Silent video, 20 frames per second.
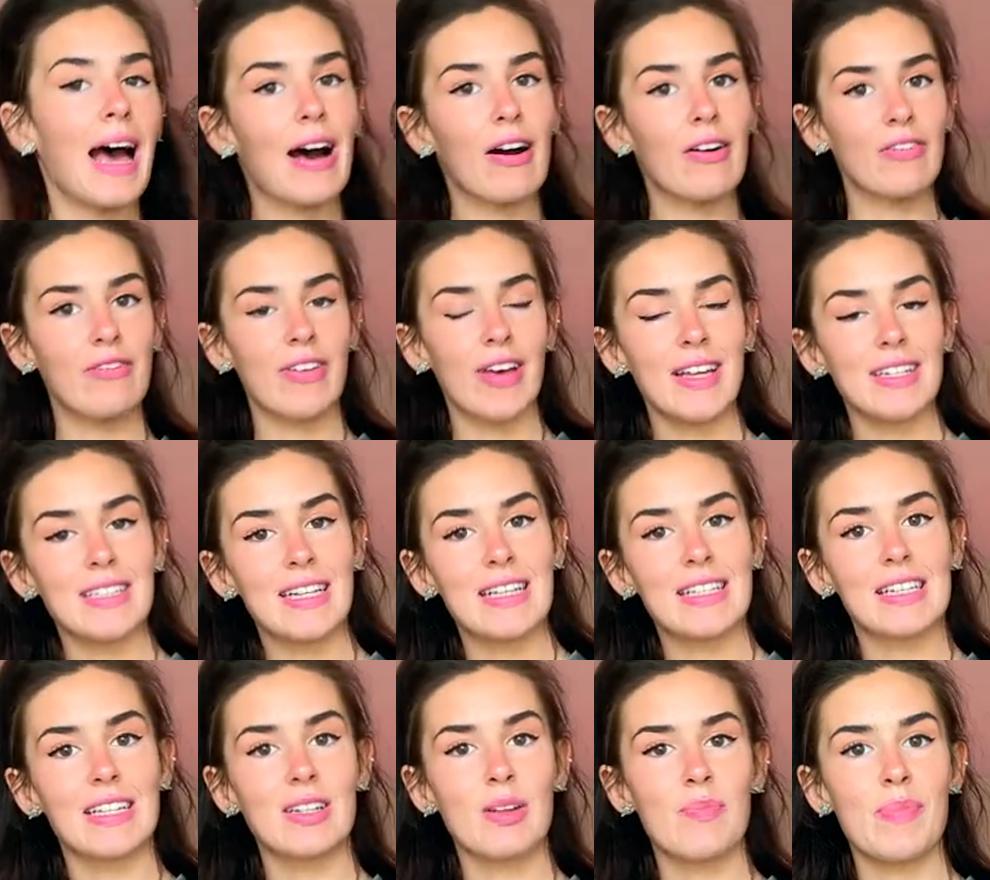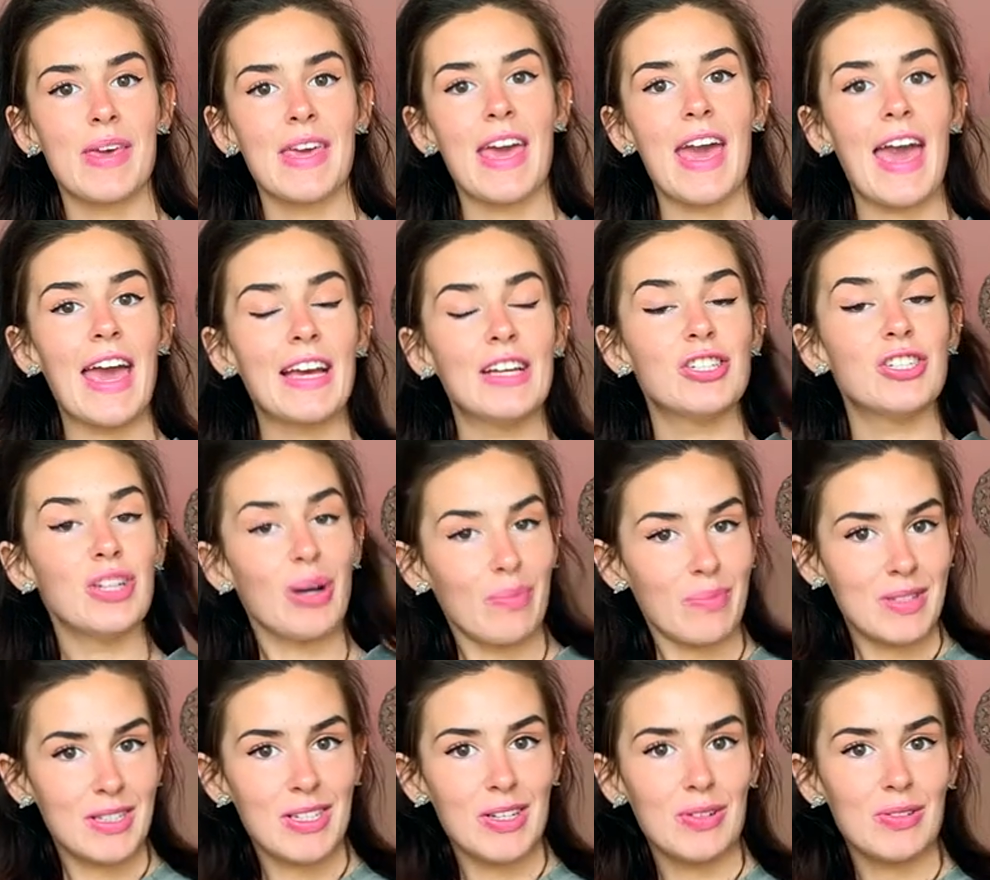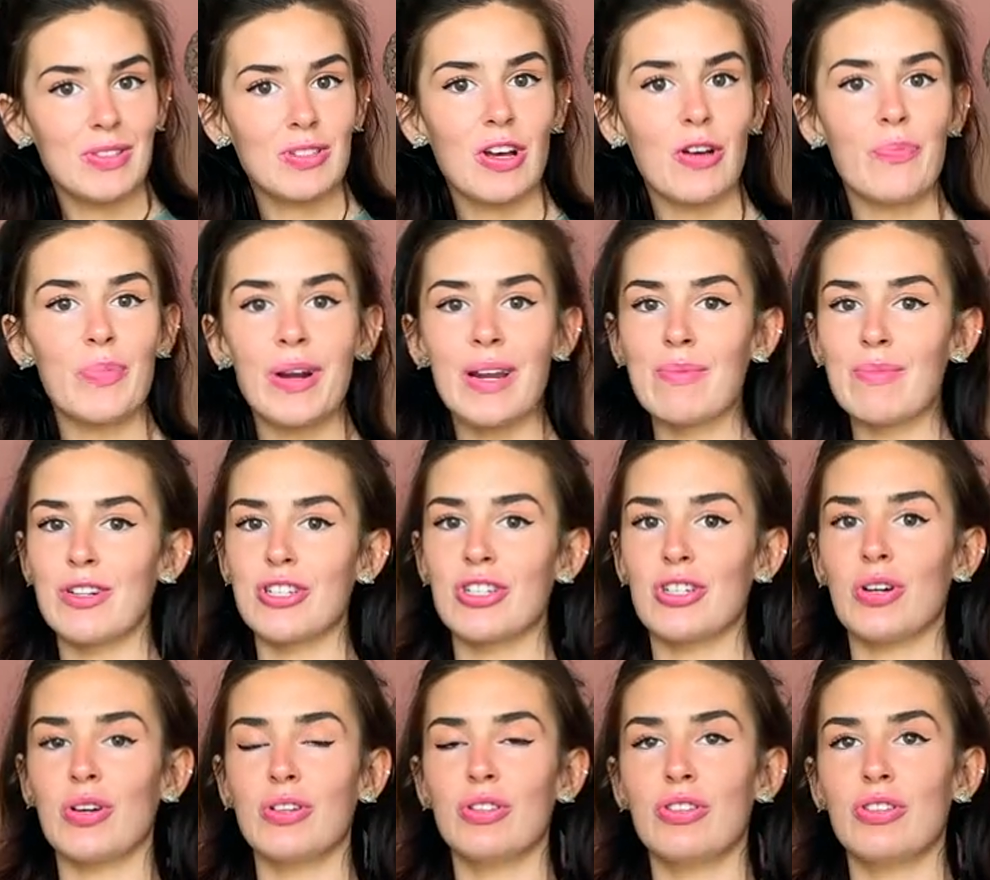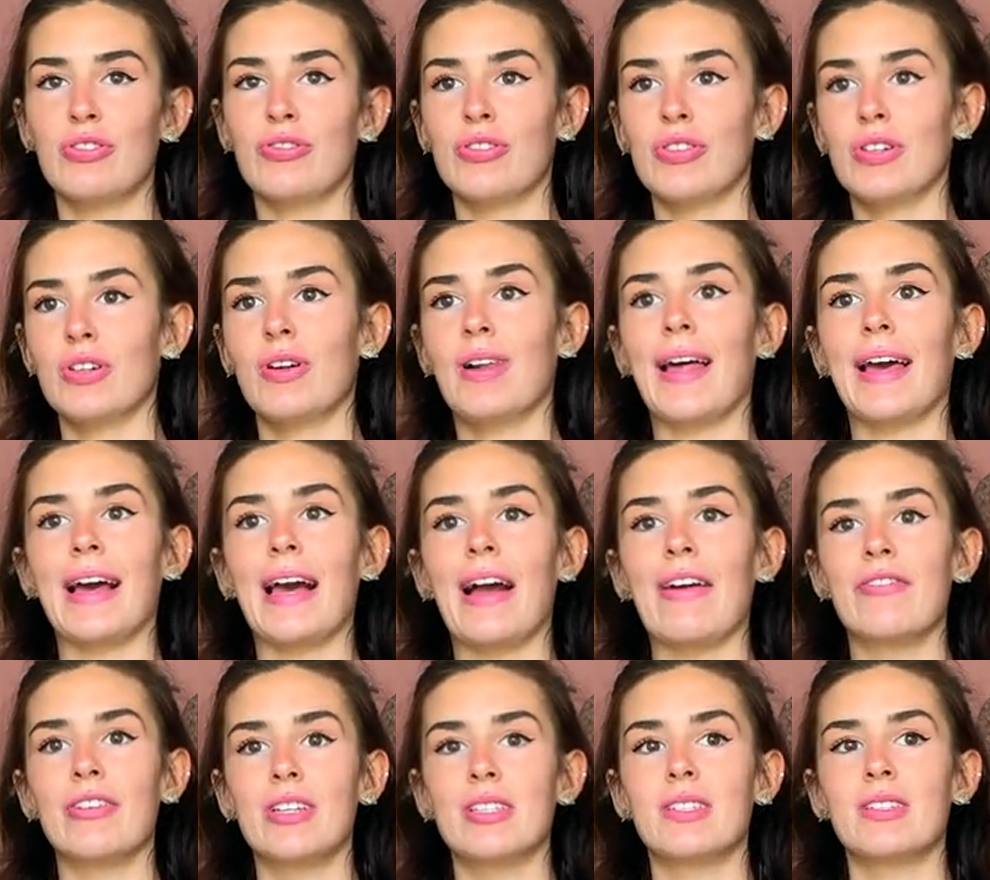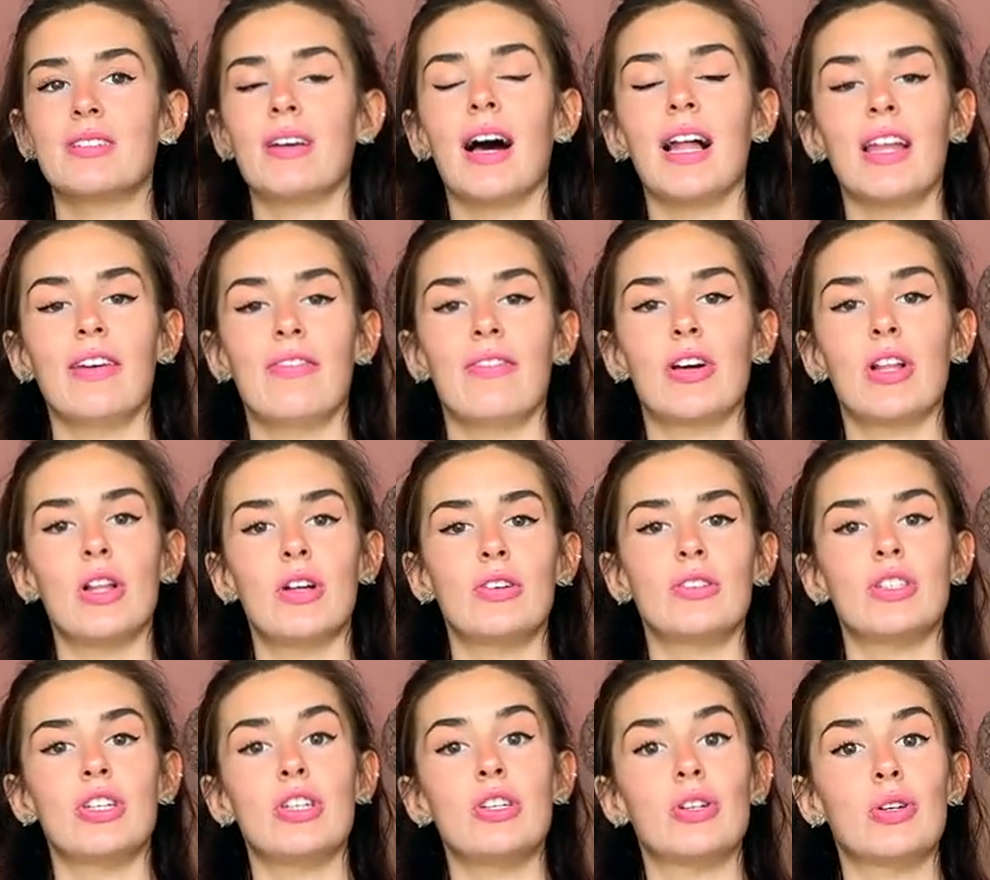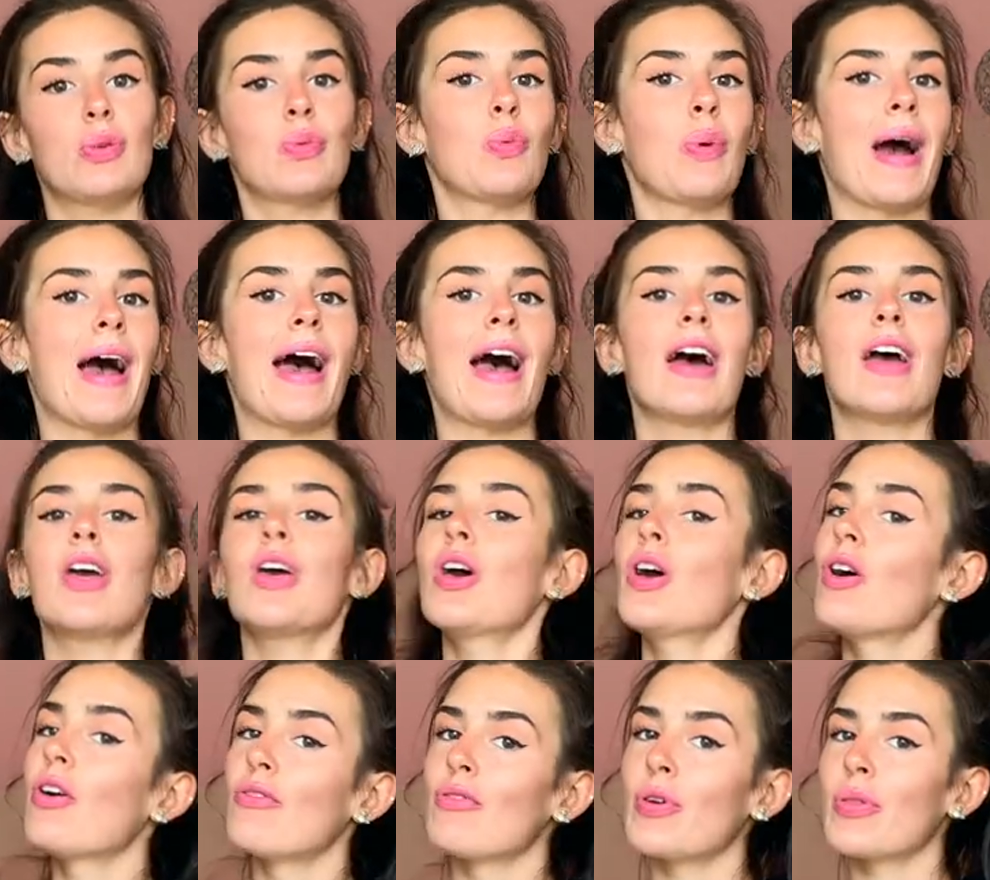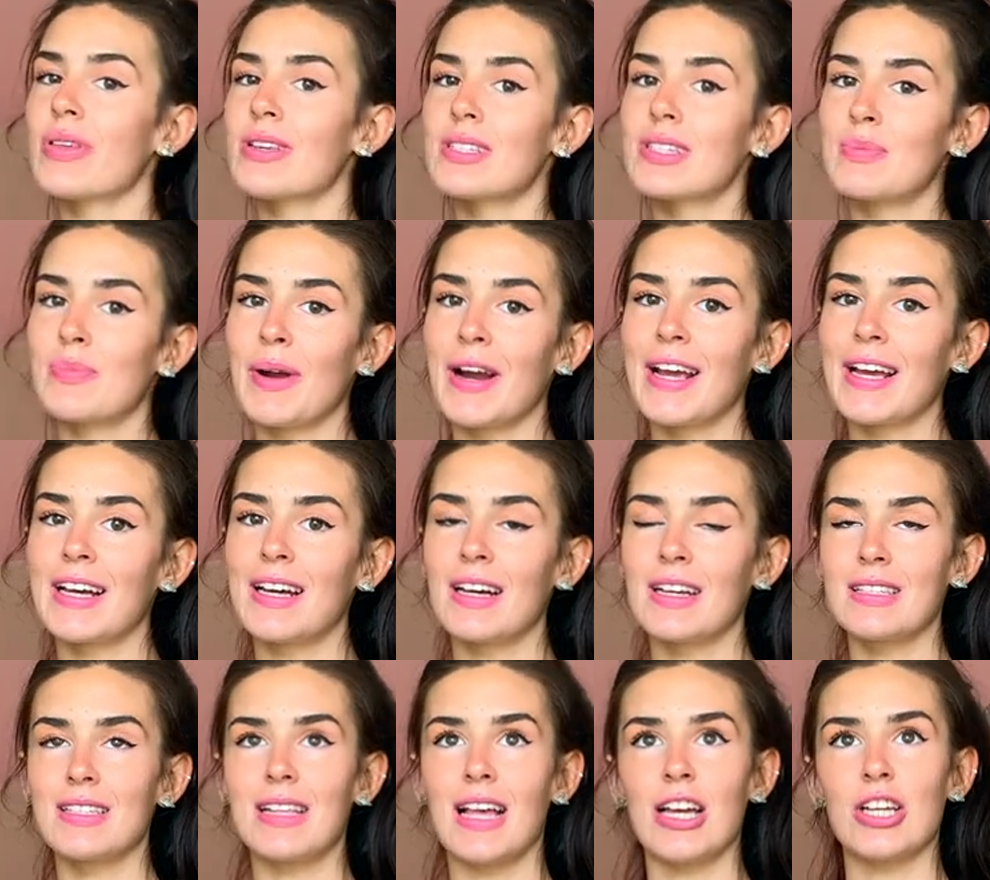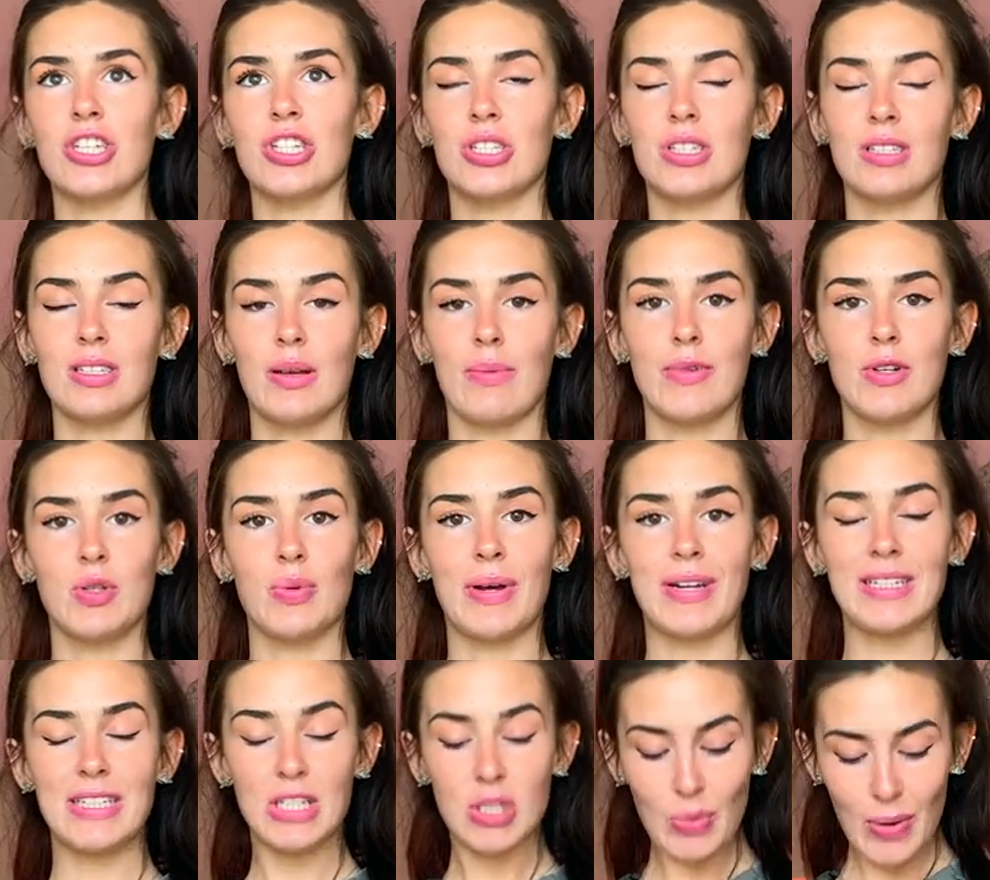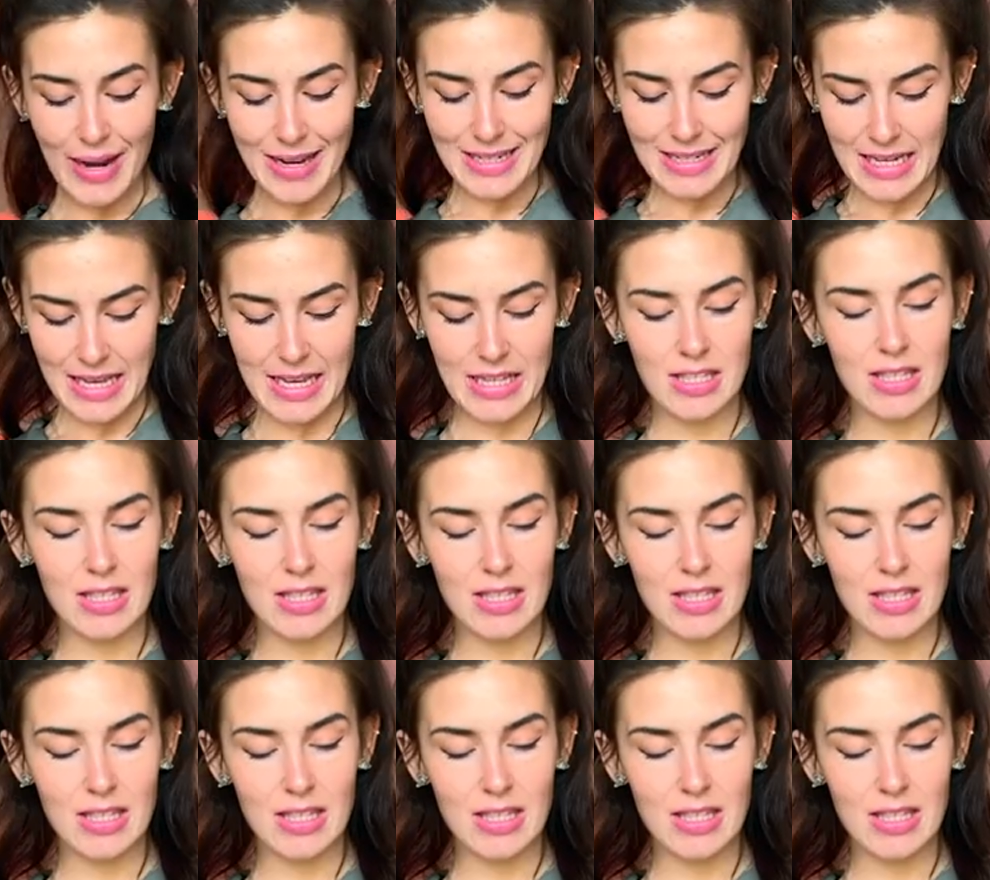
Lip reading: outfit is going to be a jumpsuit. So I've pretty much gone through like every style of clothes that you could wear for the spring slash summer 2020.